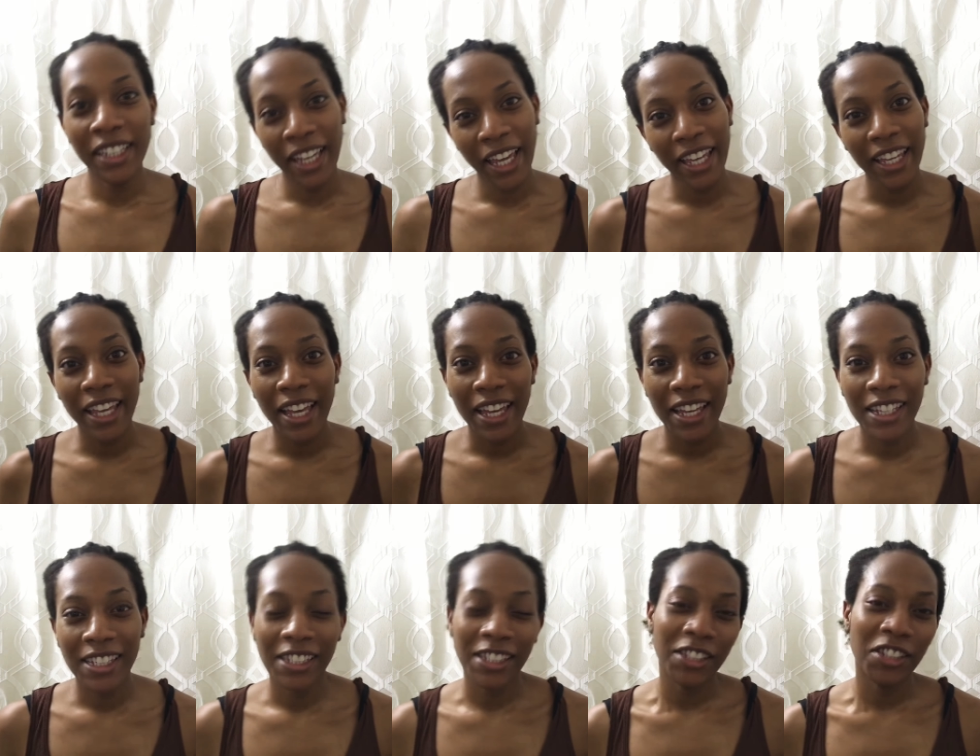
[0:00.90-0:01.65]
Hey
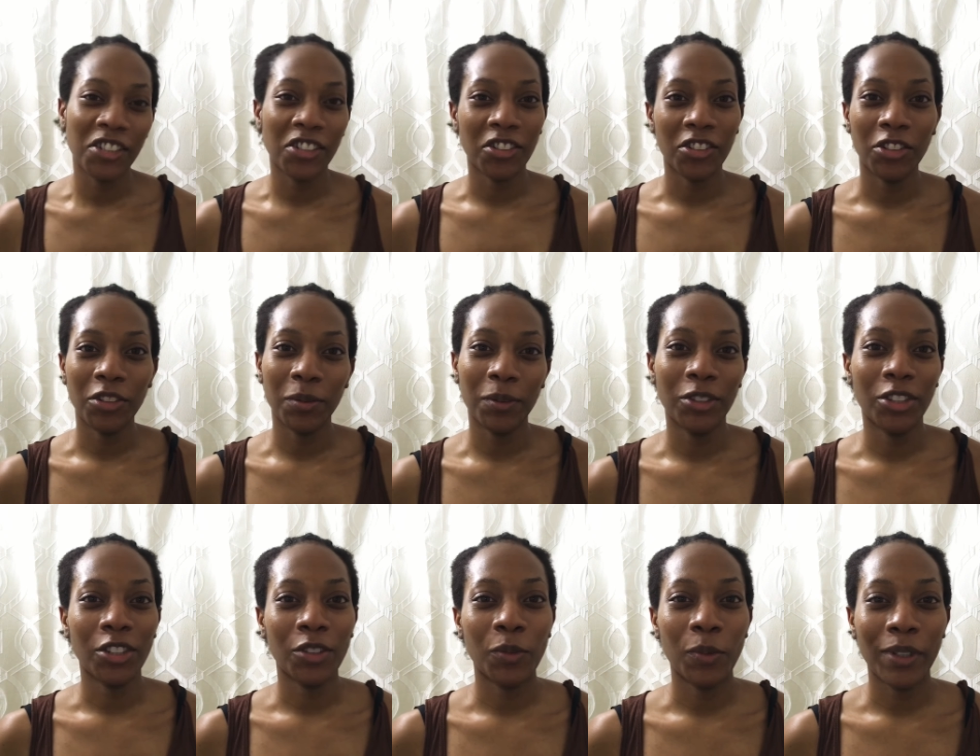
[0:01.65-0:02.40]
guys, this is your Urban
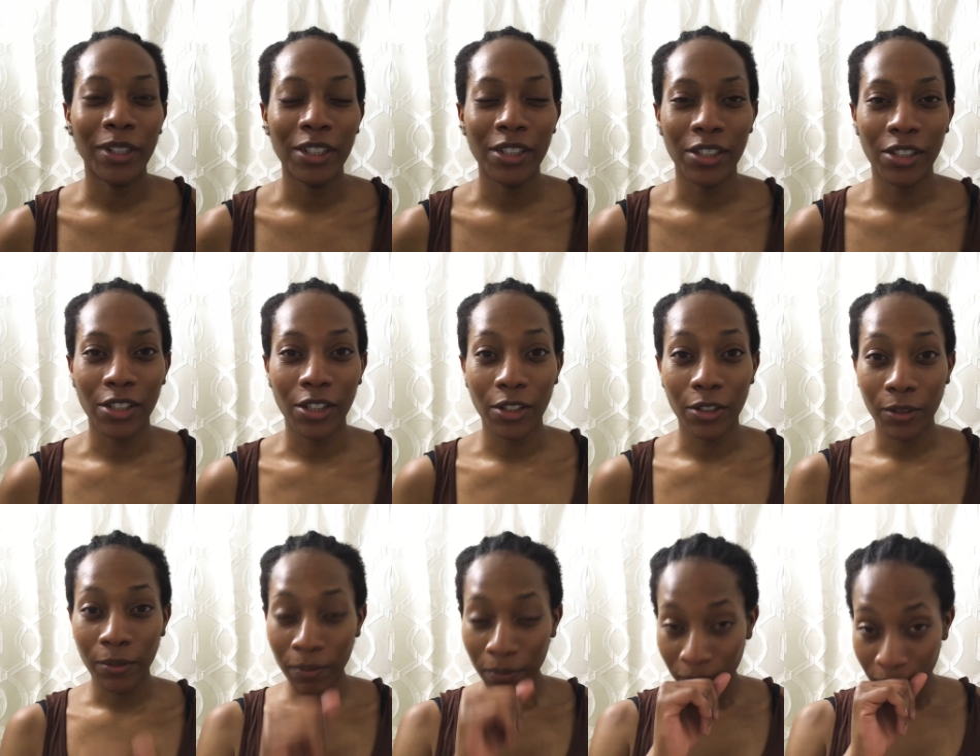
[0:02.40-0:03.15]
Chick One.
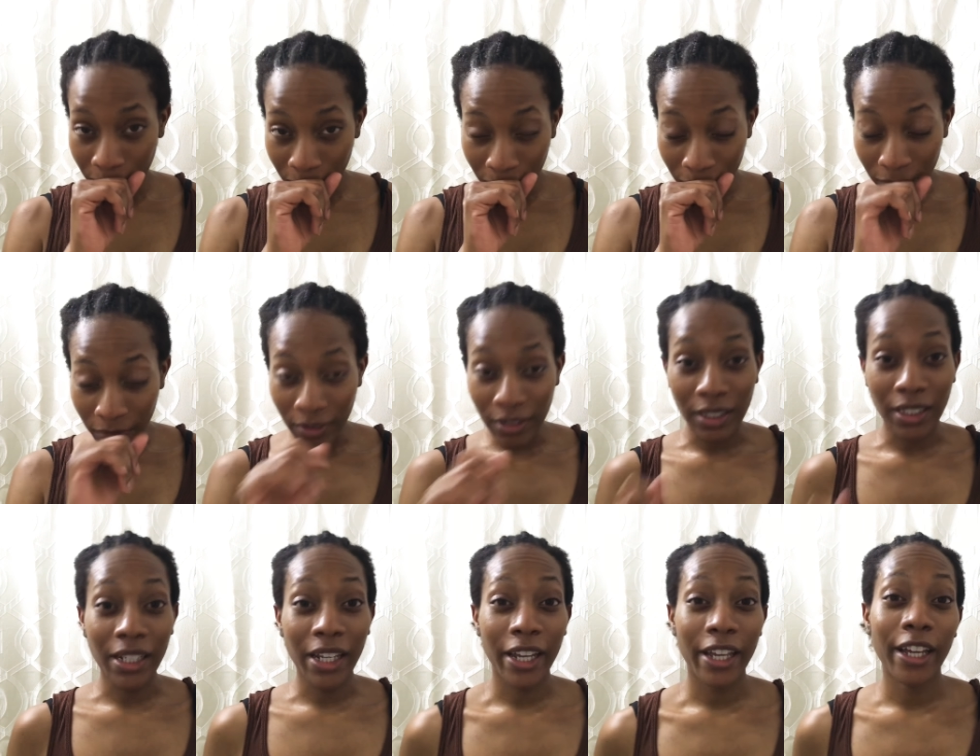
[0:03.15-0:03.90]
So
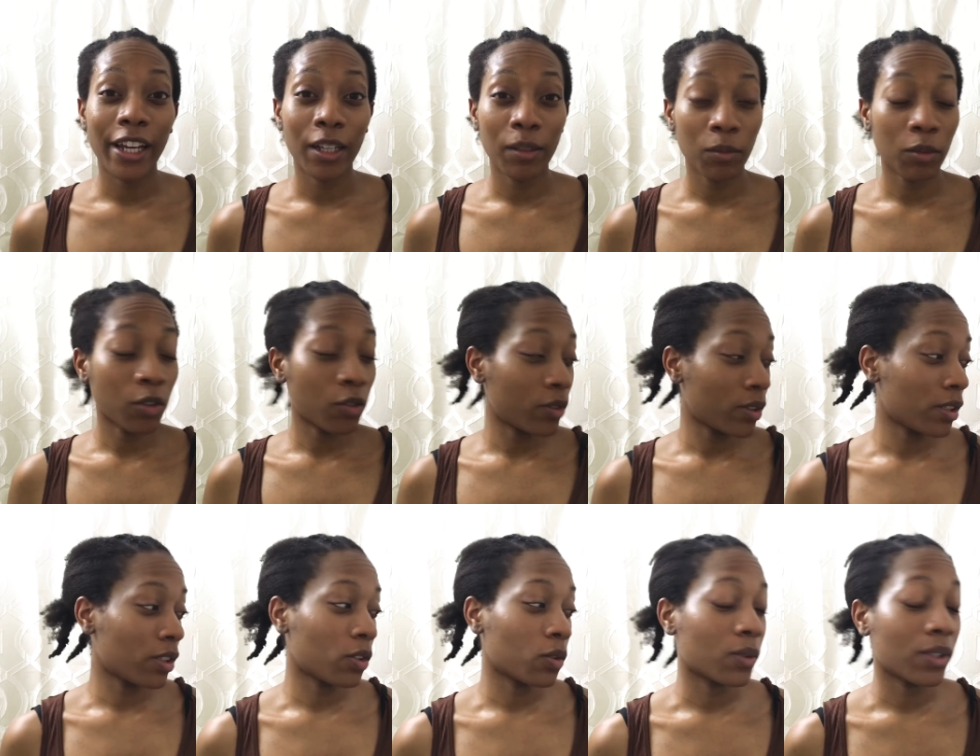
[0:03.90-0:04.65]
today I'm
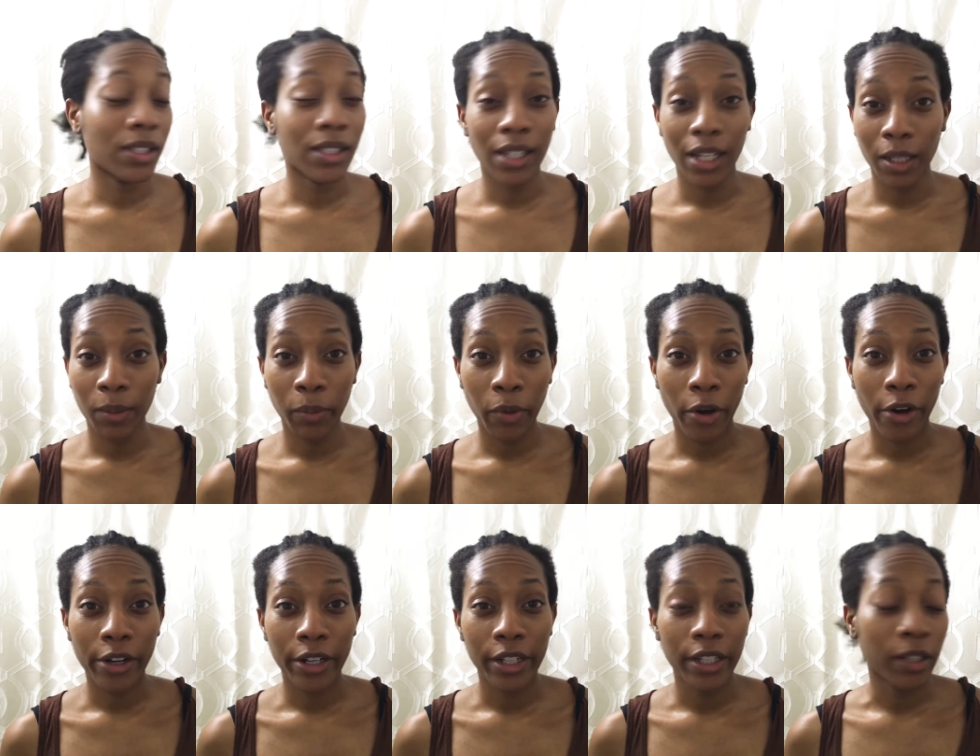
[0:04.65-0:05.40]
going to a day
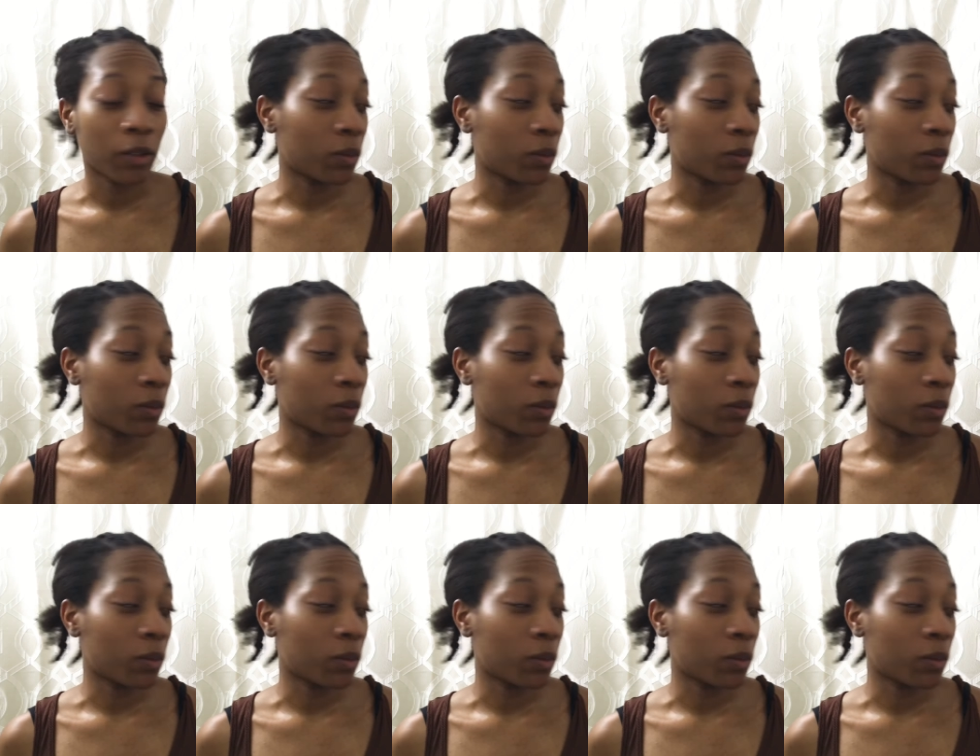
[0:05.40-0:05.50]
party.